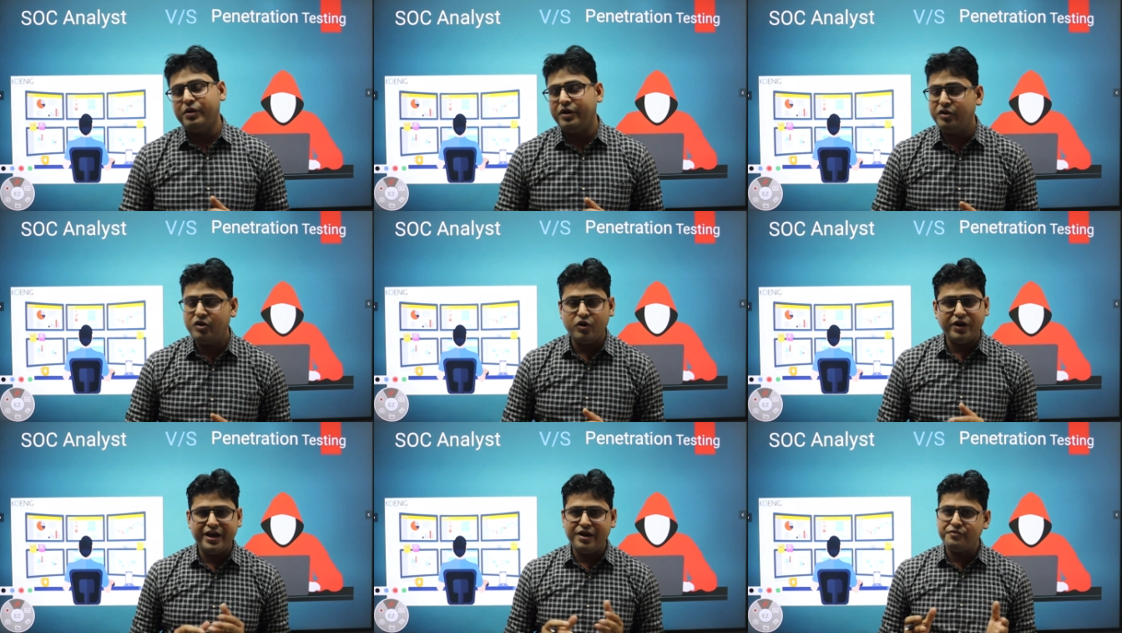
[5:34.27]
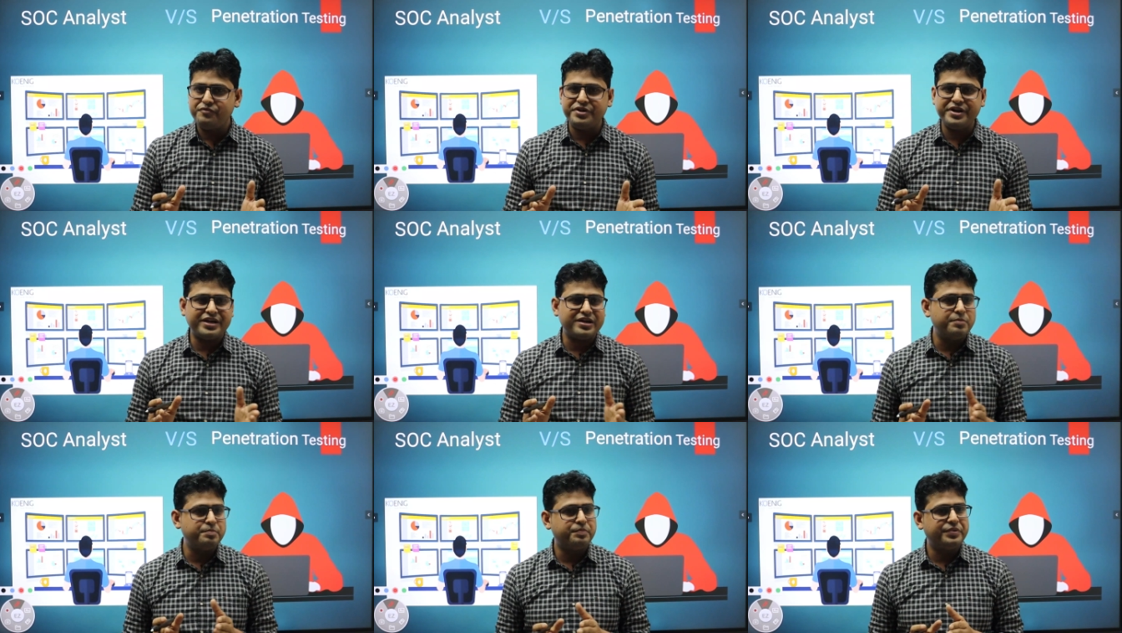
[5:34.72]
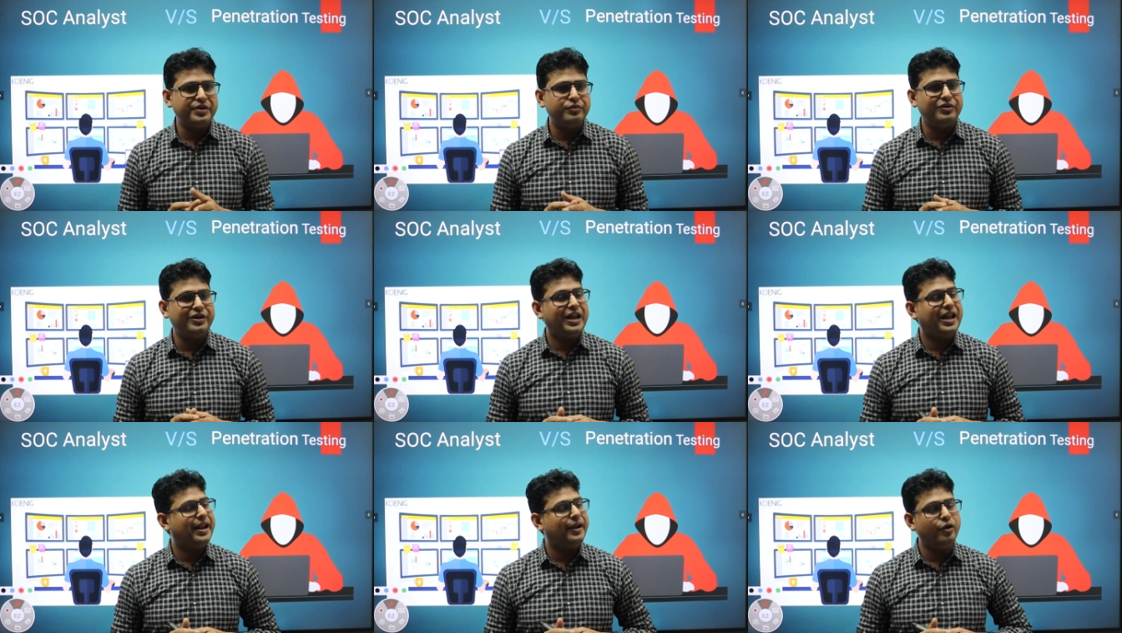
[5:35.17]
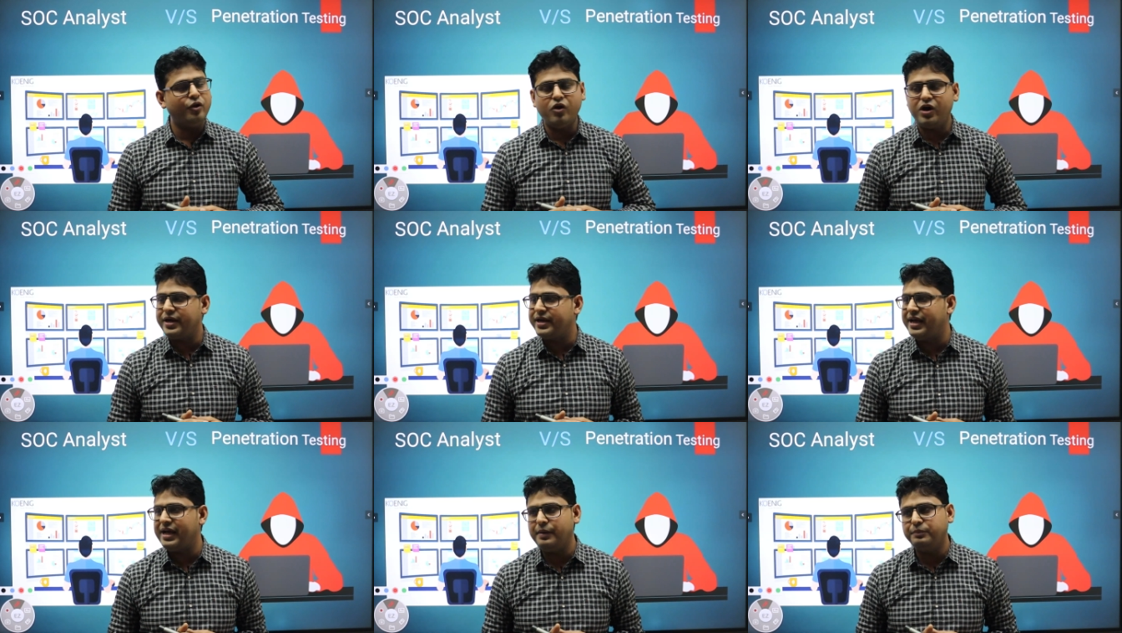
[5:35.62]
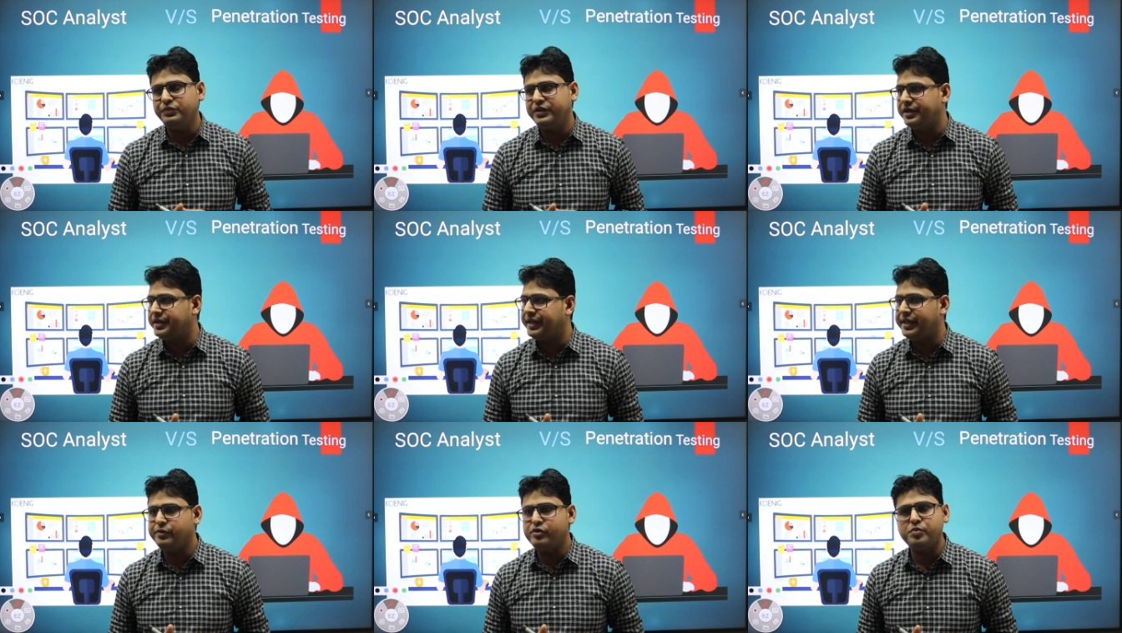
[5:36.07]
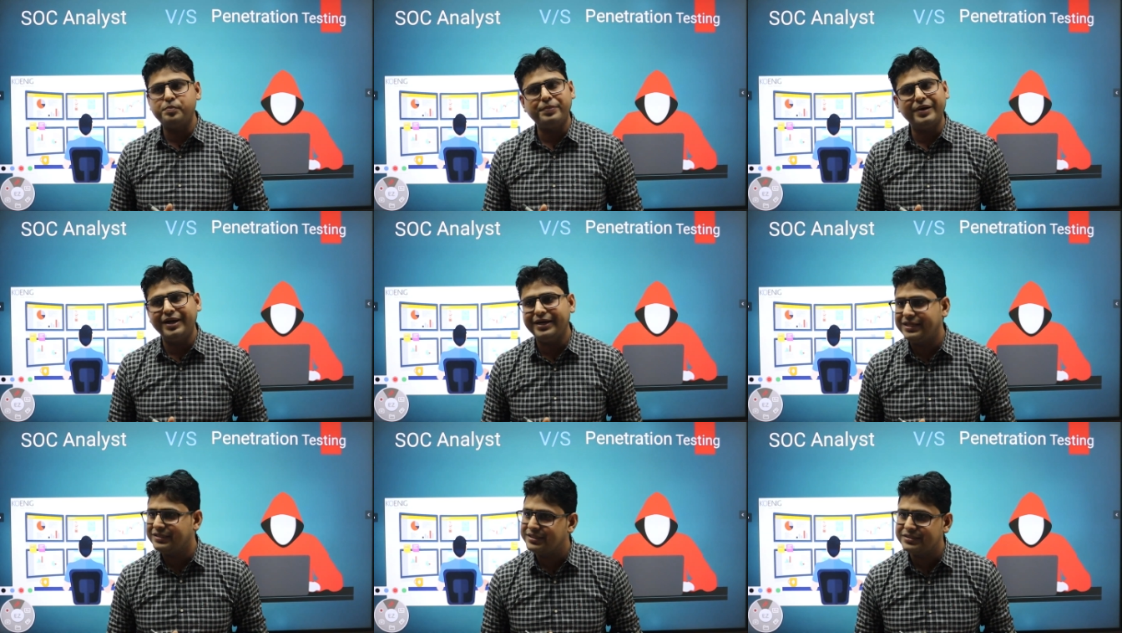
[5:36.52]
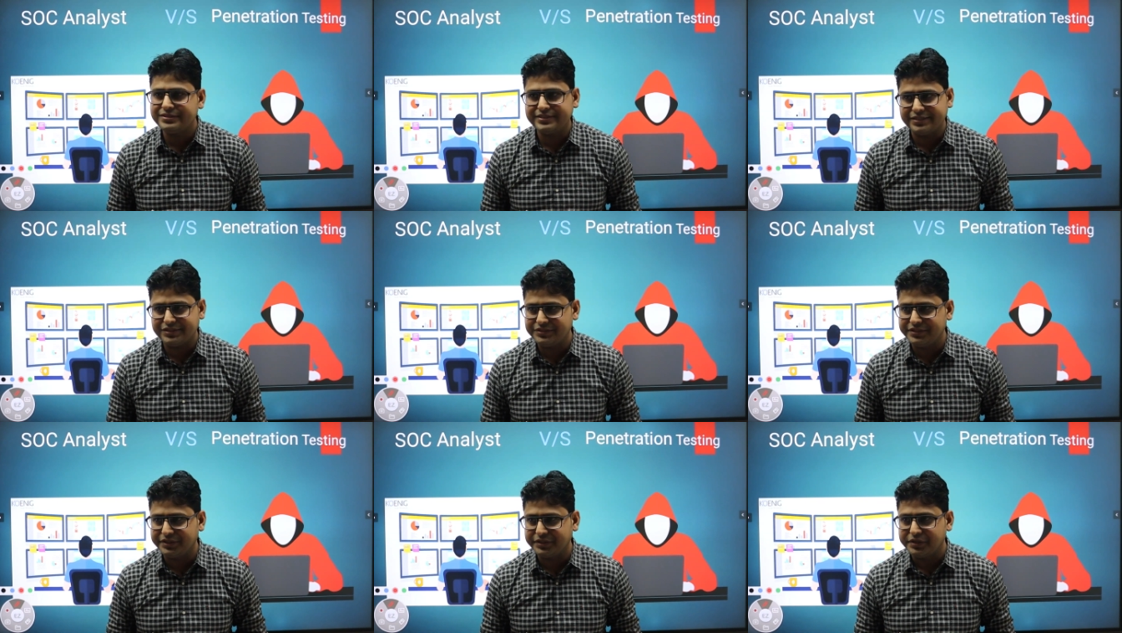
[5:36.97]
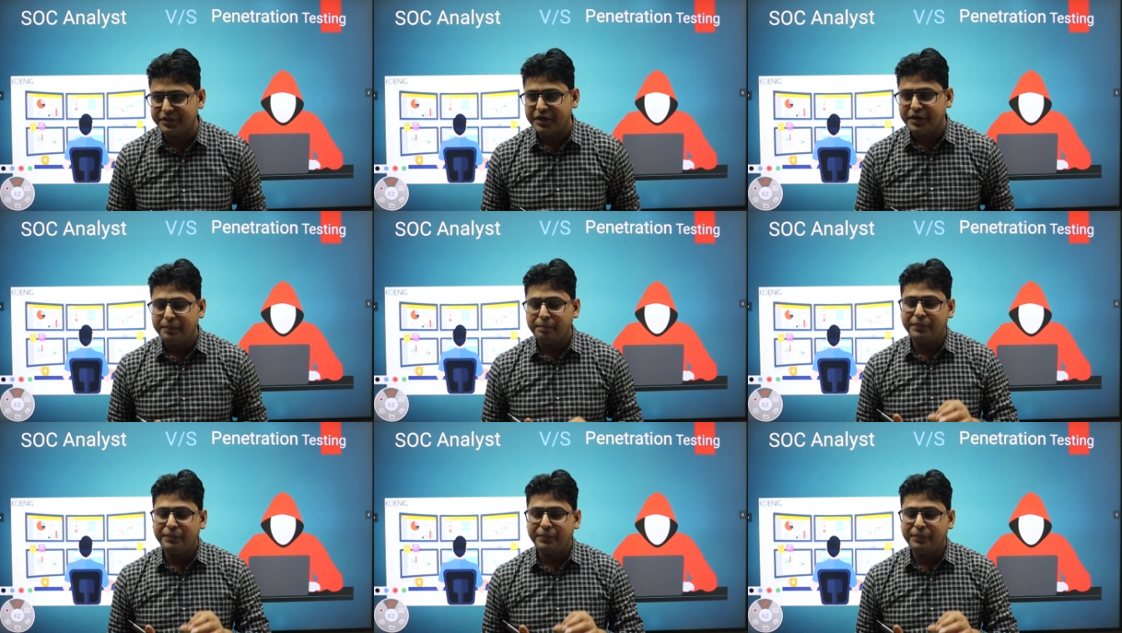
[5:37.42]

you know every company will not have the team of penetration testing